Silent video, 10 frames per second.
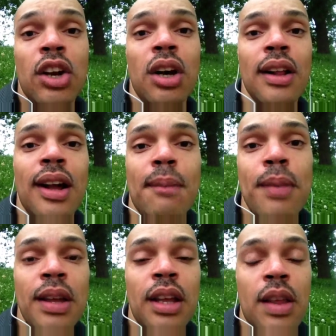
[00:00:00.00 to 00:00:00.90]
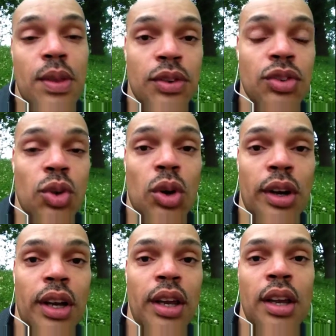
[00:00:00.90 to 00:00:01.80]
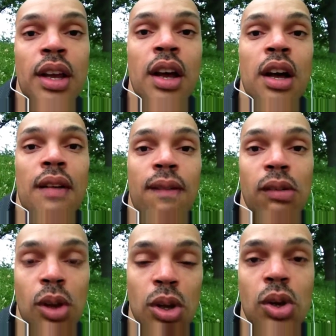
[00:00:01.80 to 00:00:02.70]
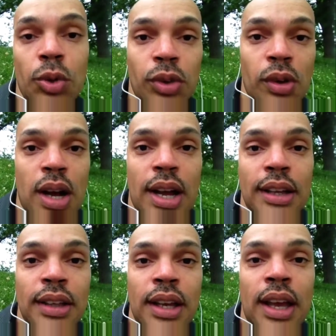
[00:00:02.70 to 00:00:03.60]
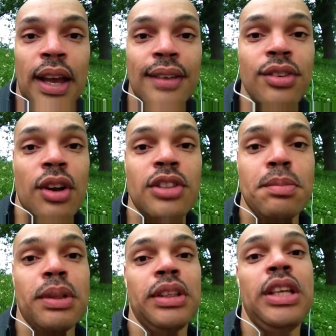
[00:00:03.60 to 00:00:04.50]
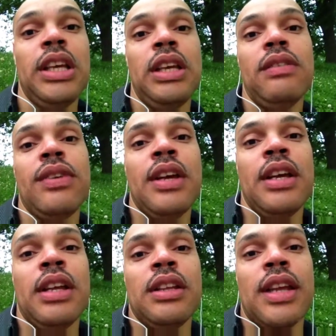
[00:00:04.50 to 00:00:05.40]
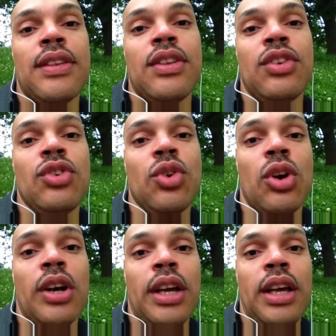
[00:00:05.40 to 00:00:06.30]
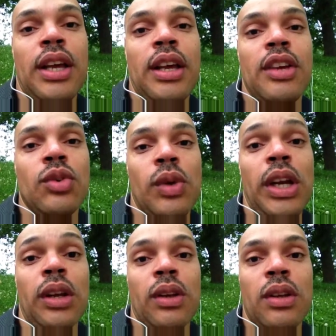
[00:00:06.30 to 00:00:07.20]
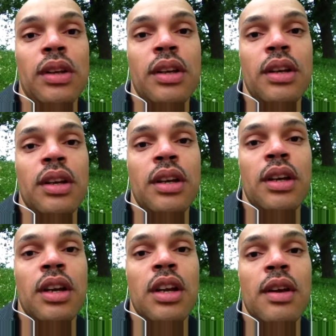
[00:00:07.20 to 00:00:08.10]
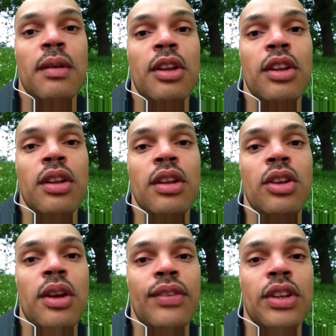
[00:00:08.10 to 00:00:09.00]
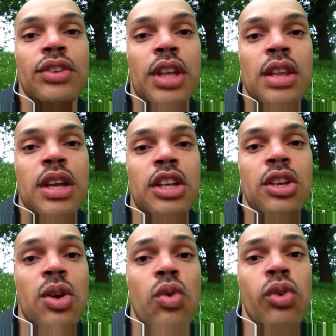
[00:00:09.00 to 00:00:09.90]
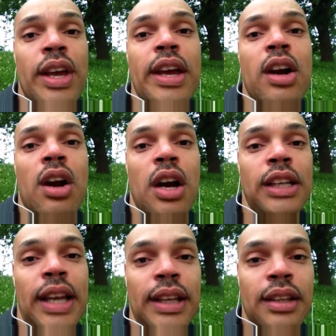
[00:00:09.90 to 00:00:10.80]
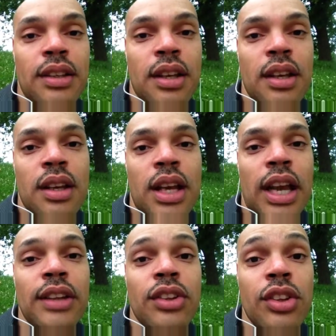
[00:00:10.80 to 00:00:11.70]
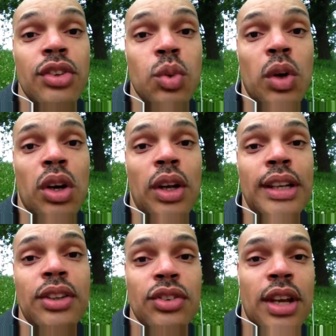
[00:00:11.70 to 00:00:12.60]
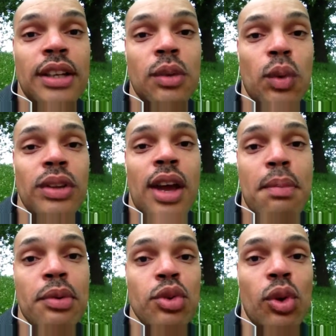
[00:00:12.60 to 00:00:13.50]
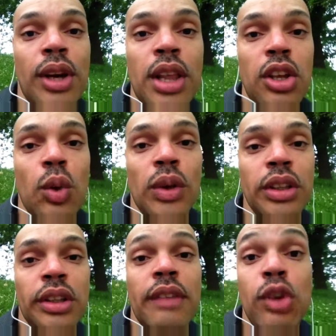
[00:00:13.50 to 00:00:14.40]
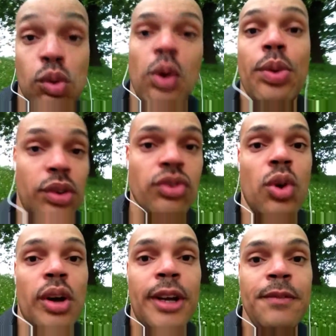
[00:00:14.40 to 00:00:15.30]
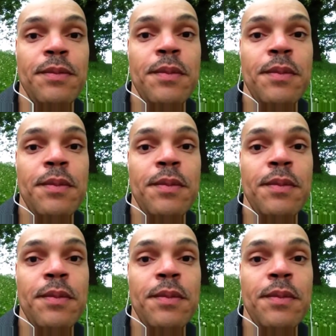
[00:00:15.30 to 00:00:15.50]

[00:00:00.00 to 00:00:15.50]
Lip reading: caught up in the story of a roller coaster ride and start to believe that the story is real. You have to understand that you reincarnated into this world and decided what type of story that you wanted to live. You wrote the story.